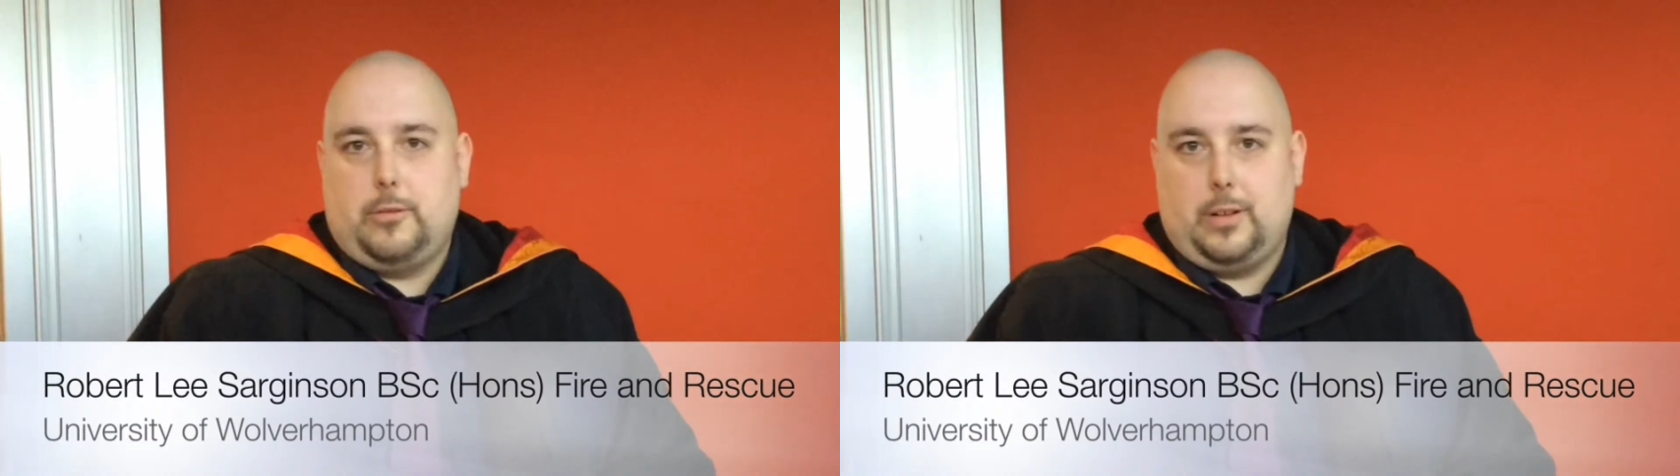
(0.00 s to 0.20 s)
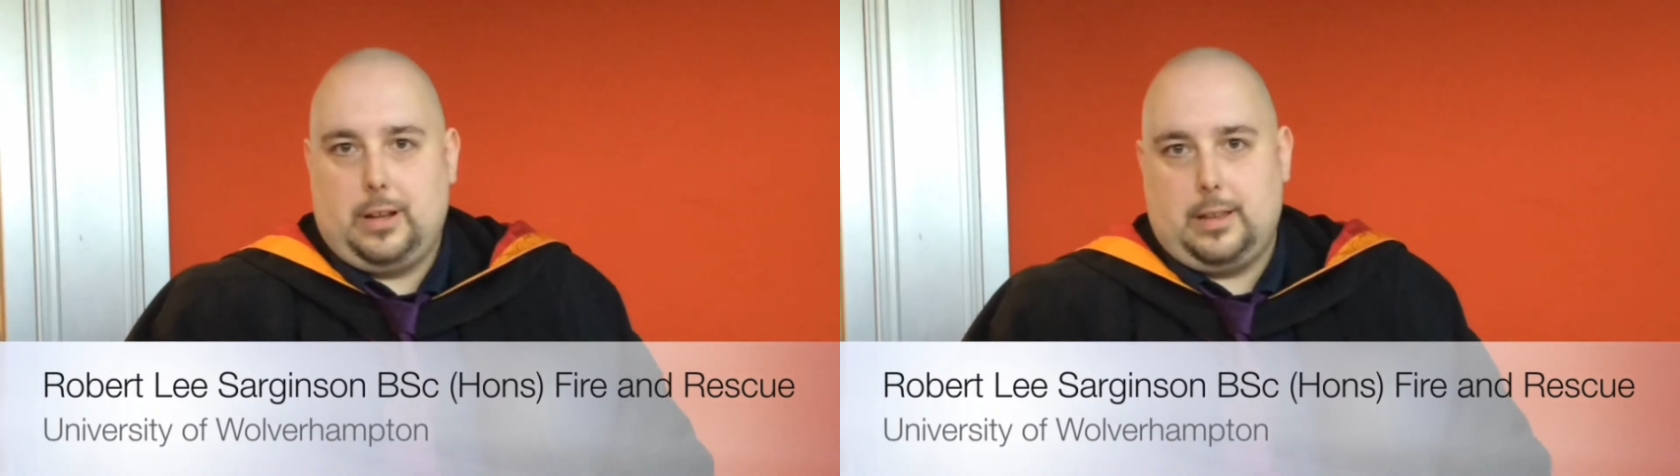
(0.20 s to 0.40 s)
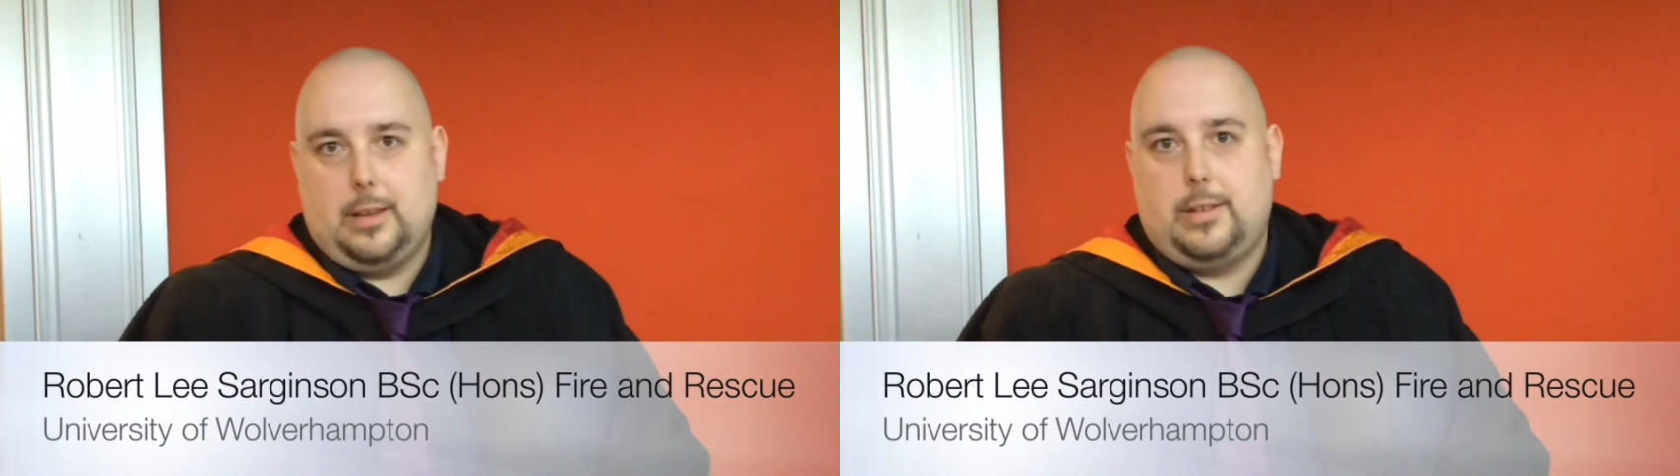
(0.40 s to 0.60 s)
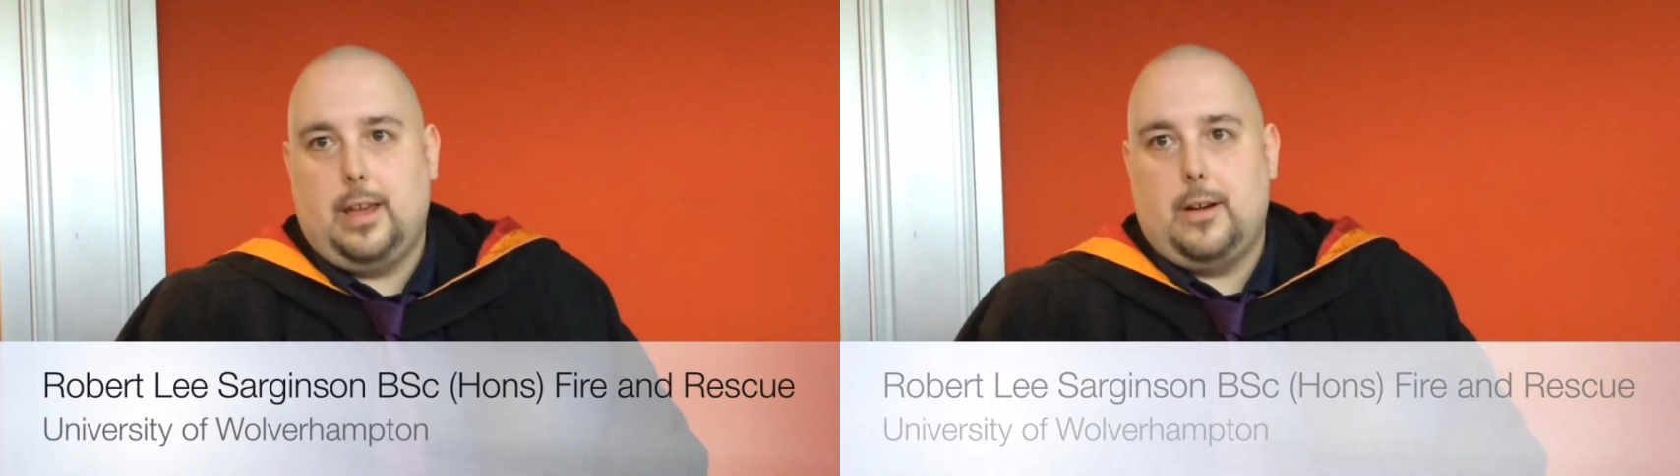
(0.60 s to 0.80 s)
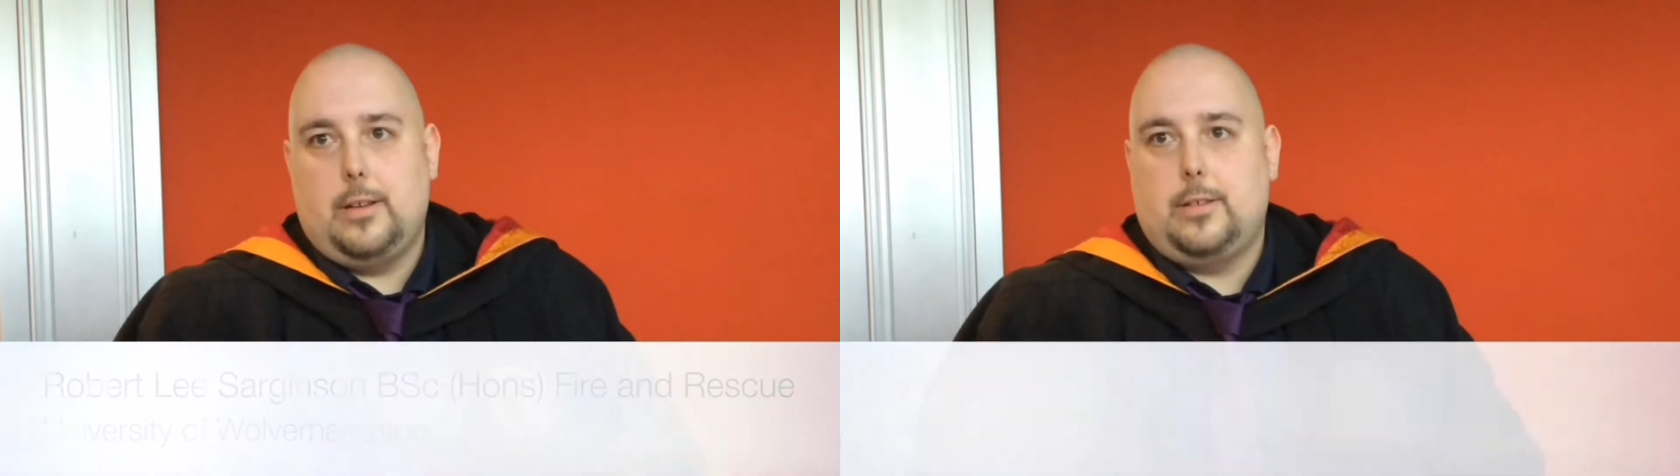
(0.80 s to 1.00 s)
we've studied this
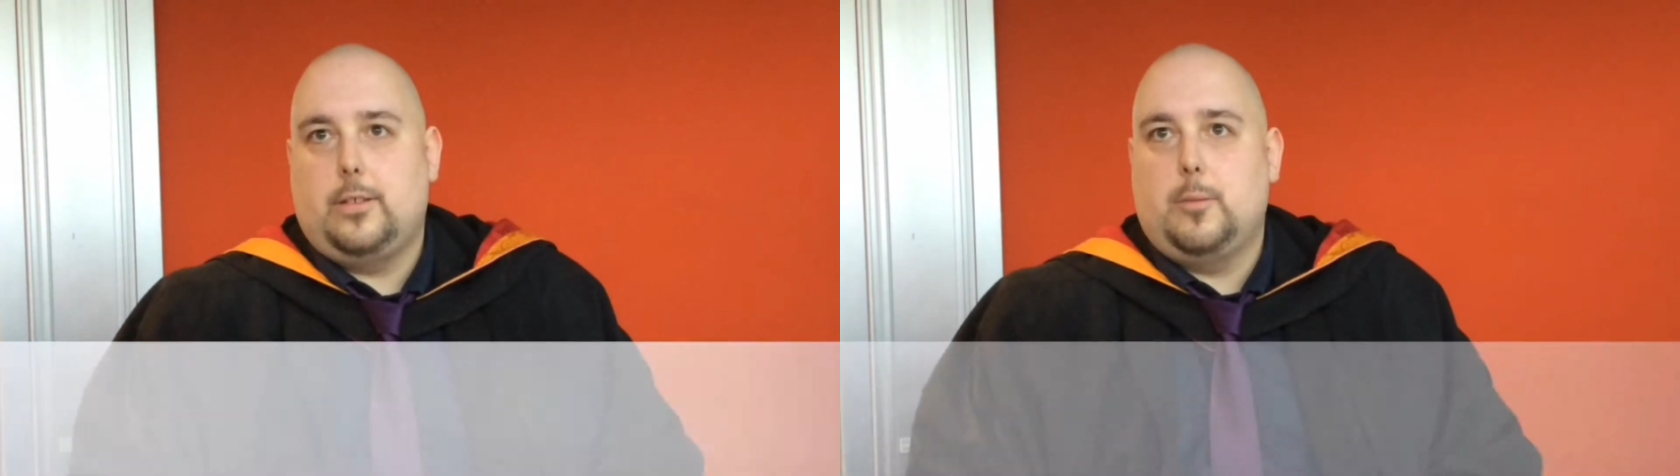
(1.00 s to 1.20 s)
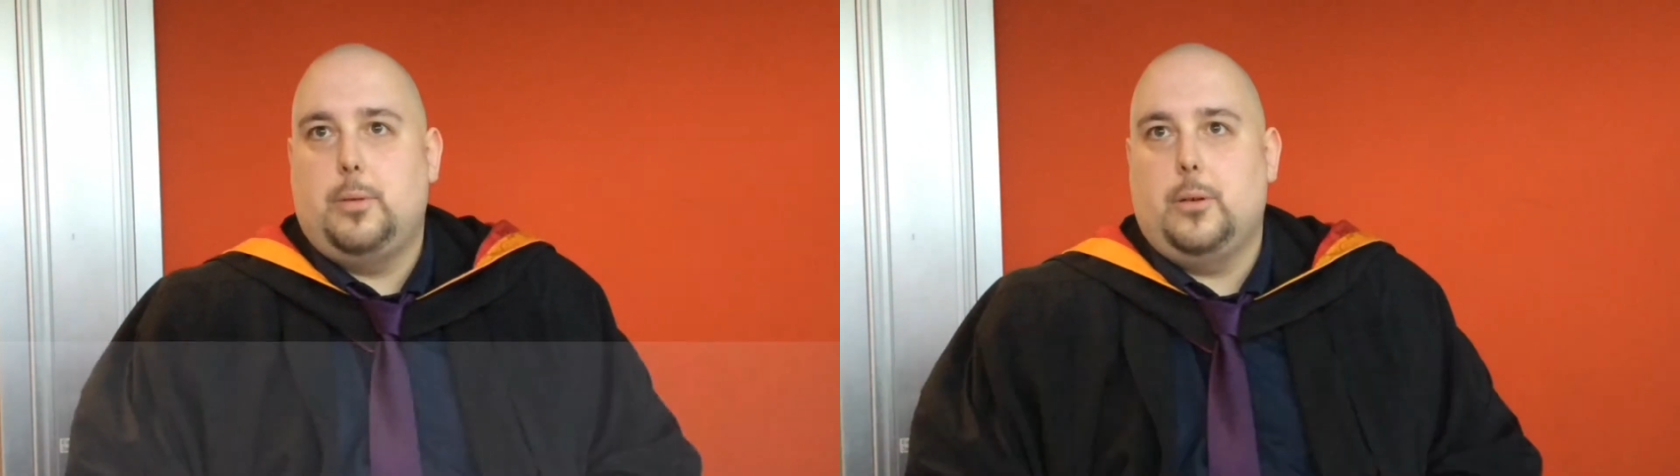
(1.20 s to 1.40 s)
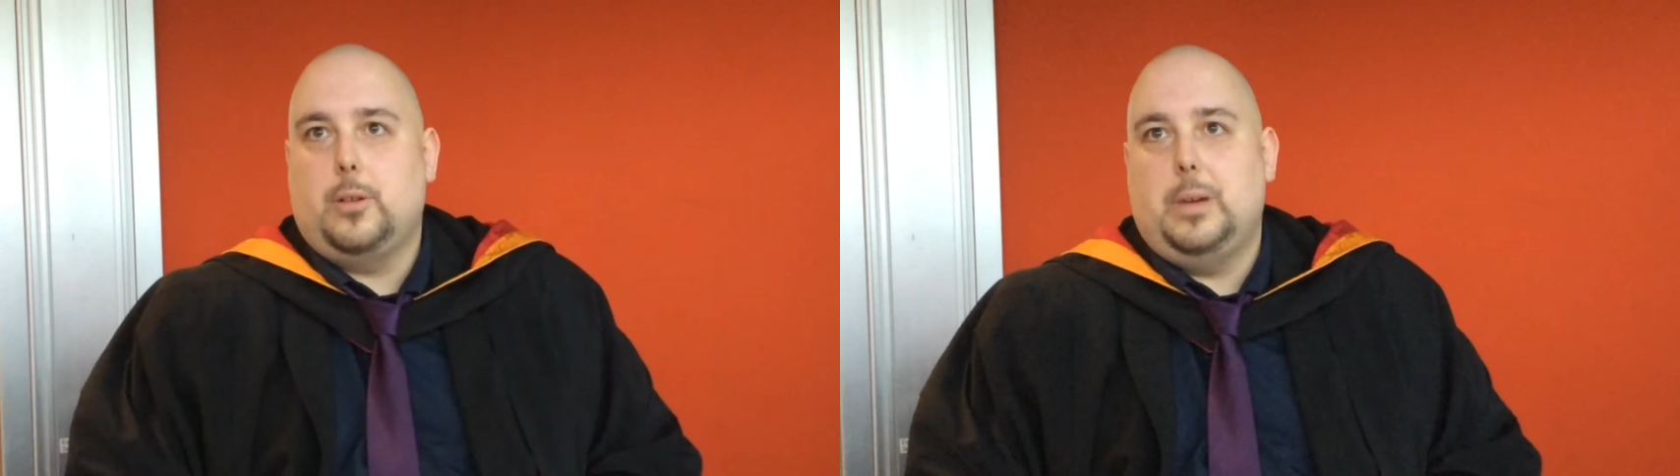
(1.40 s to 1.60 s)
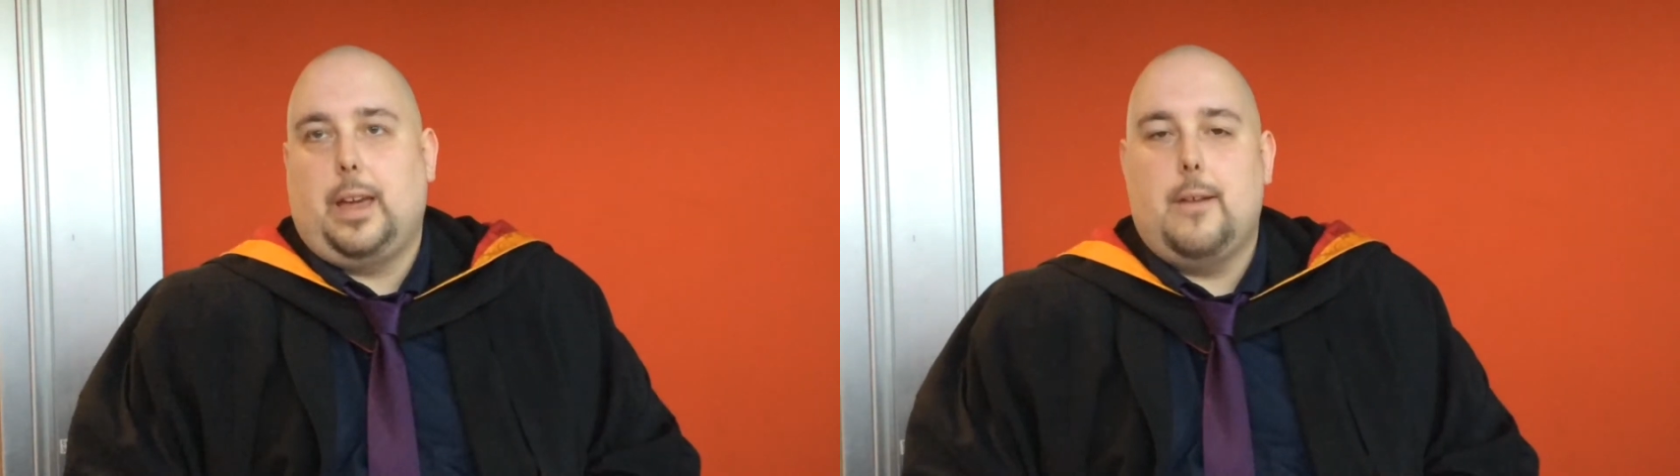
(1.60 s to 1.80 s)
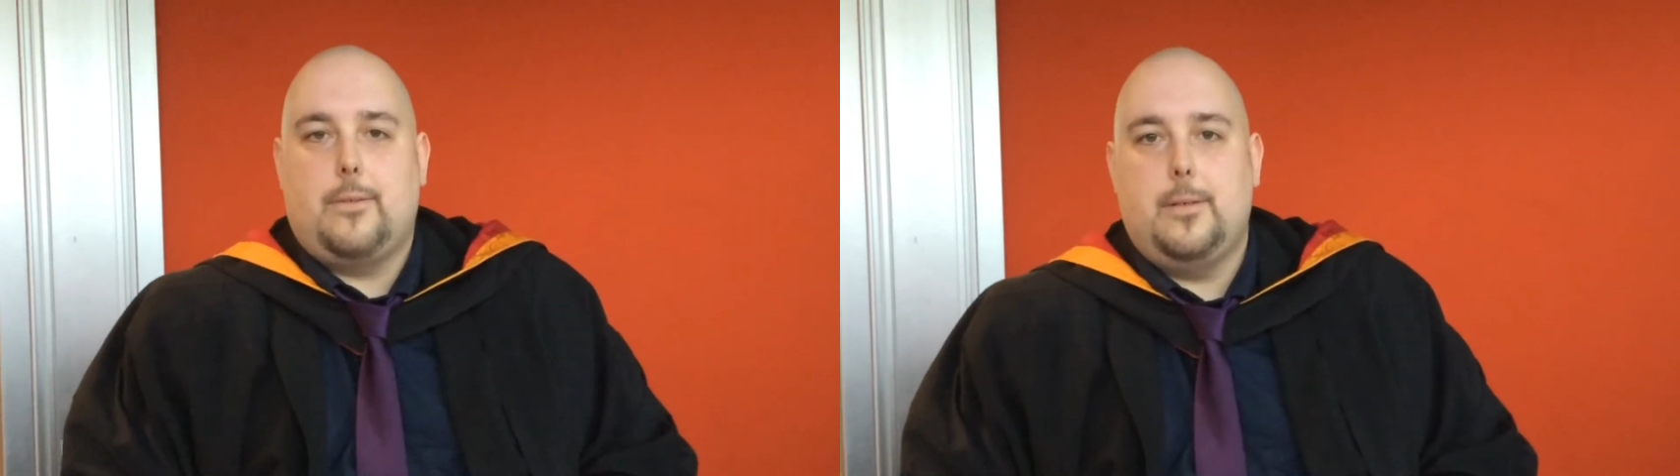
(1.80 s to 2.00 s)
year is the support that
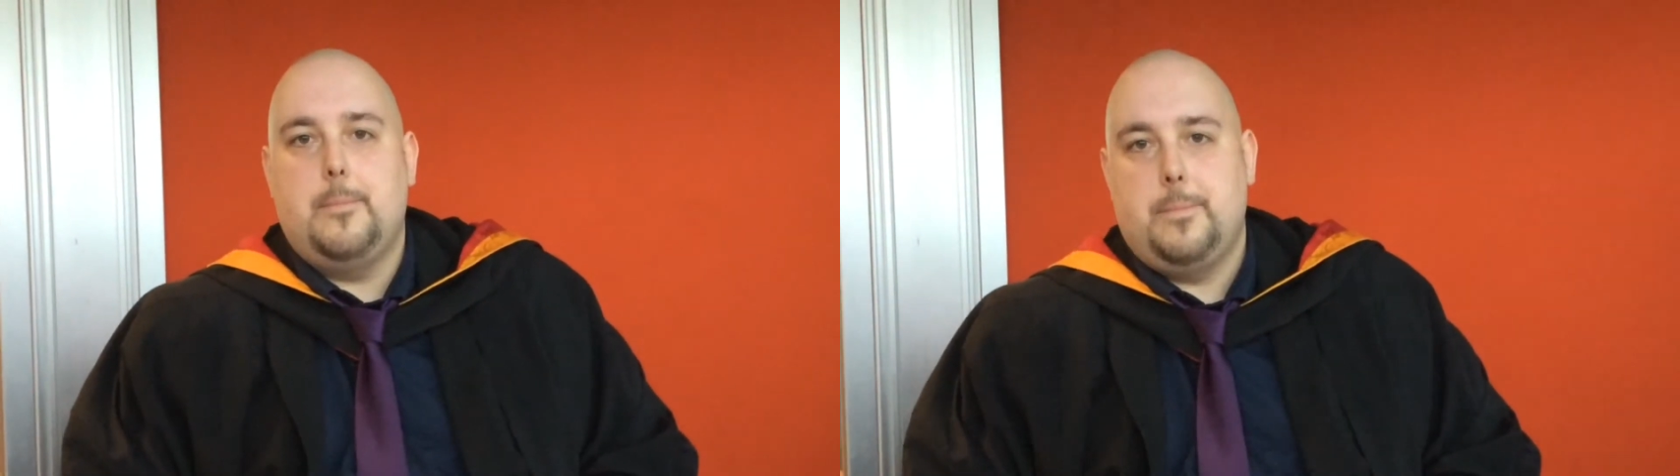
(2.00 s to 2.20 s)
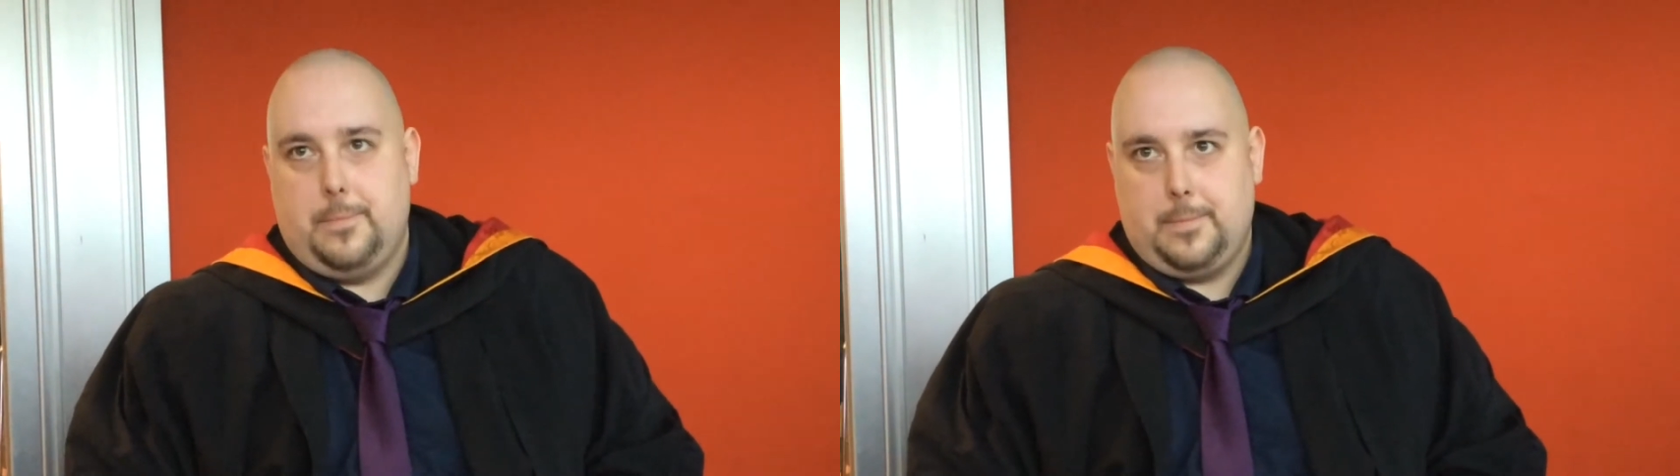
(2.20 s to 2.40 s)
we get from